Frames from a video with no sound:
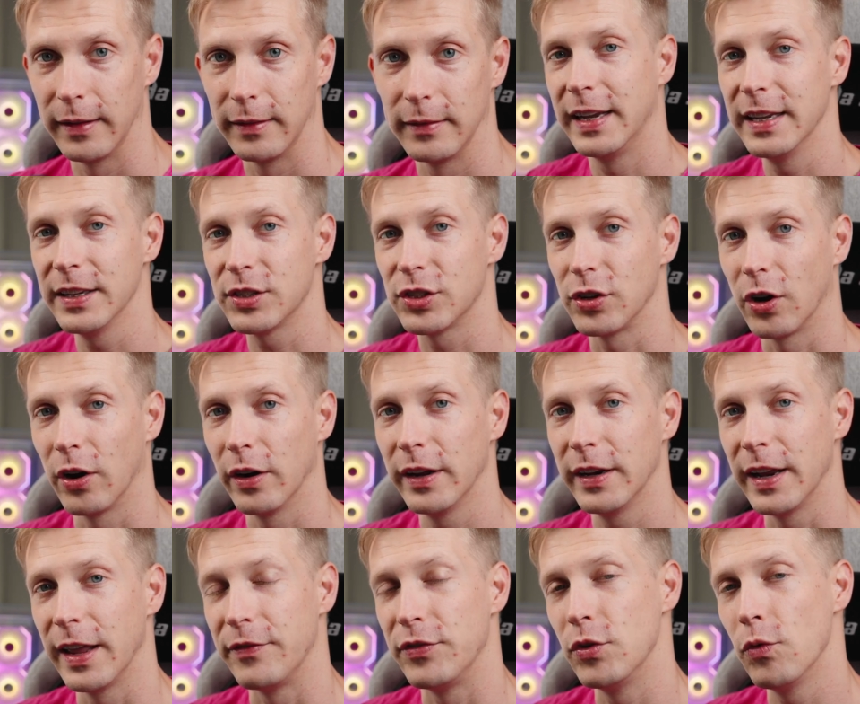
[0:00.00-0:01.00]
To get
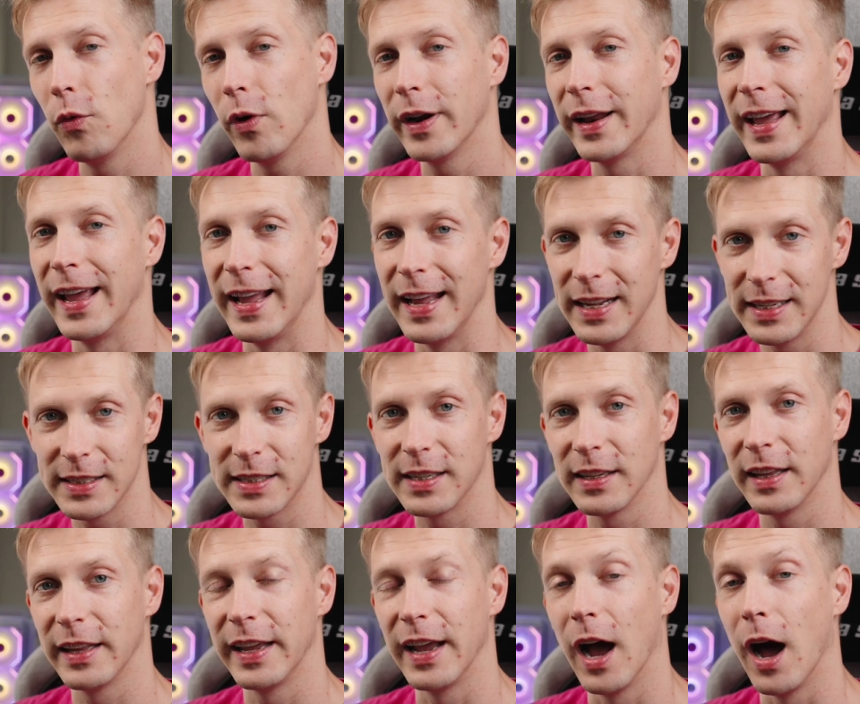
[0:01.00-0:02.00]
started, if you want to
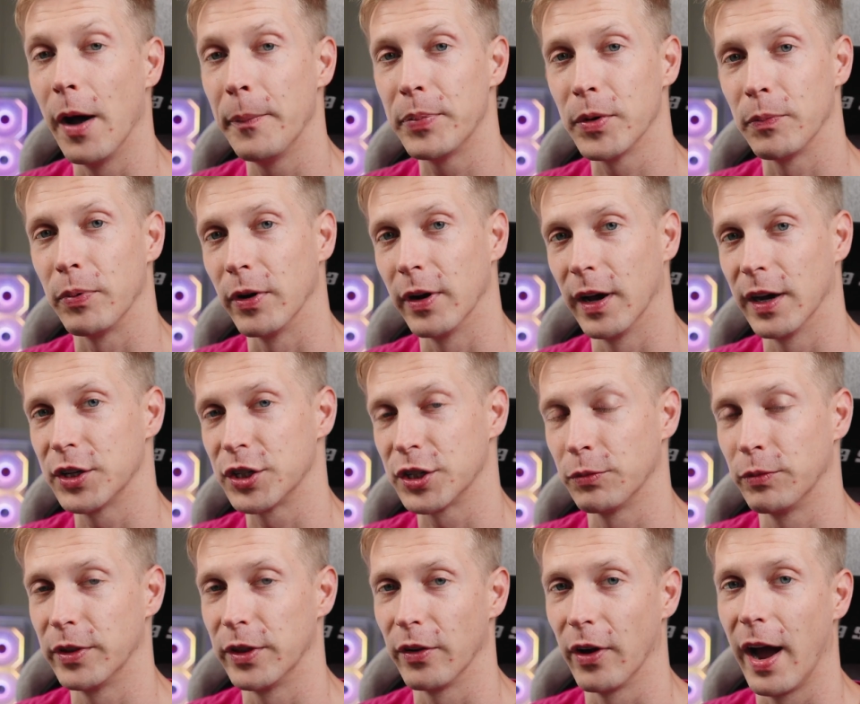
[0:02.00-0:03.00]
instantly up your production
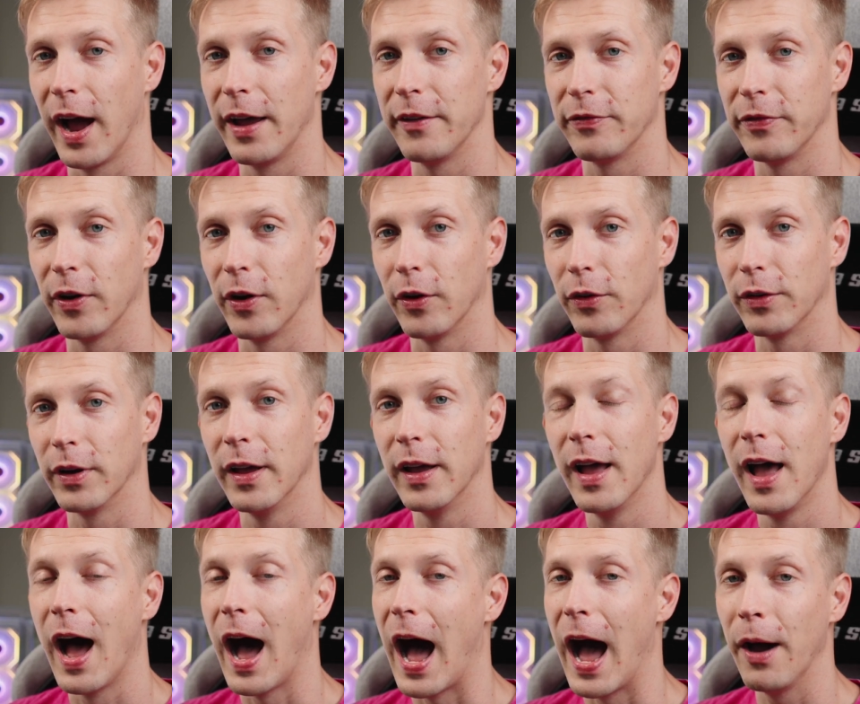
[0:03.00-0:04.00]
with your iPhone,
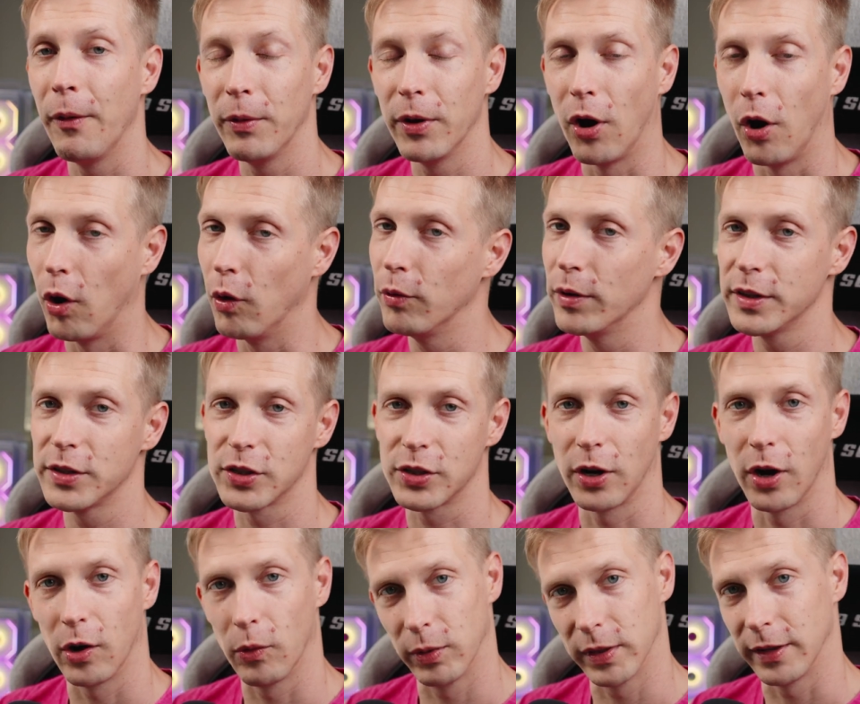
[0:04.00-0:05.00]
I would always
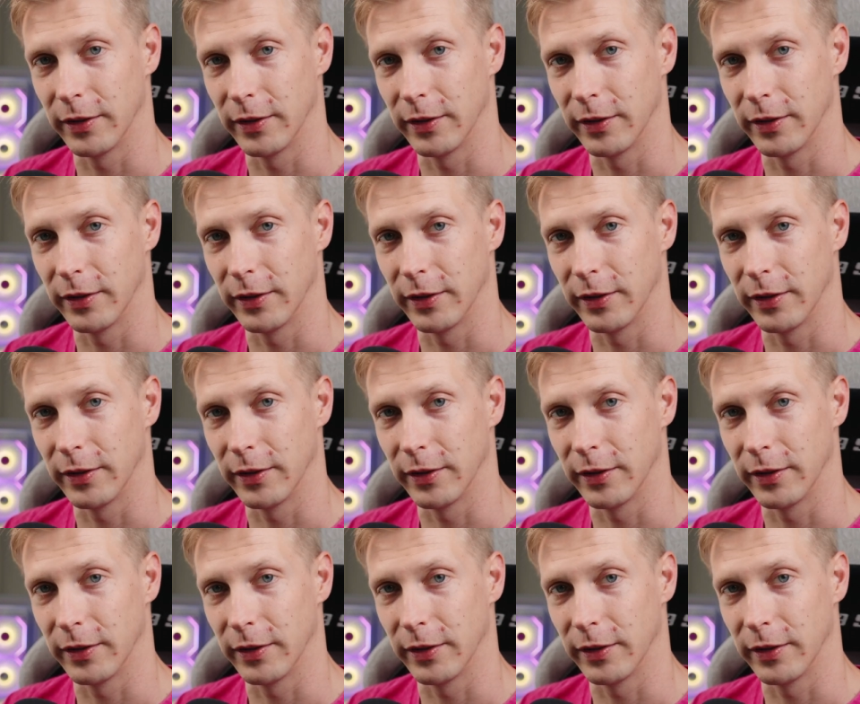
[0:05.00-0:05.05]
start with